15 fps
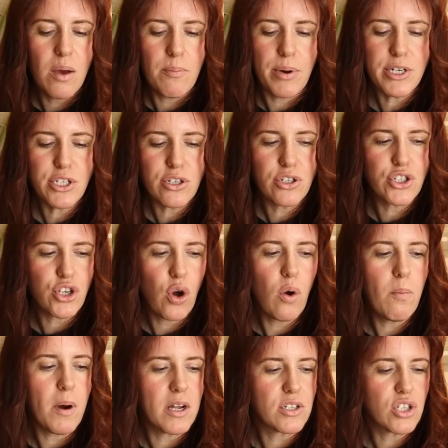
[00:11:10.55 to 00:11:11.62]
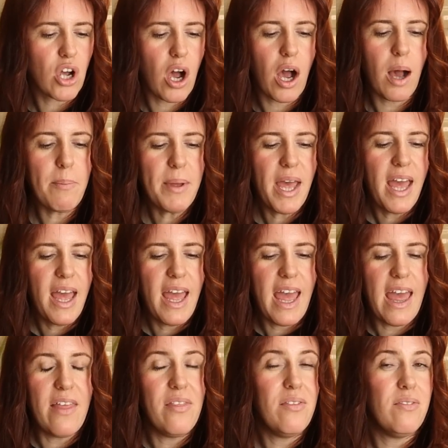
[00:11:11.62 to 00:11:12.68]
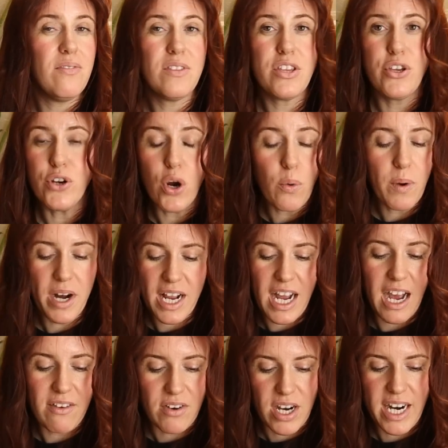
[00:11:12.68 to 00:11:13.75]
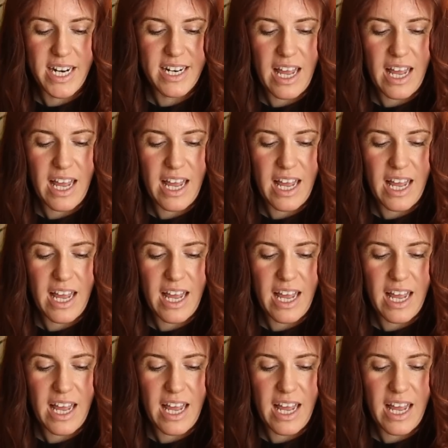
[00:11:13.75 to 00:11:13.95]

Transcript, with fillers: Put your dome on top and you don't want to cover it.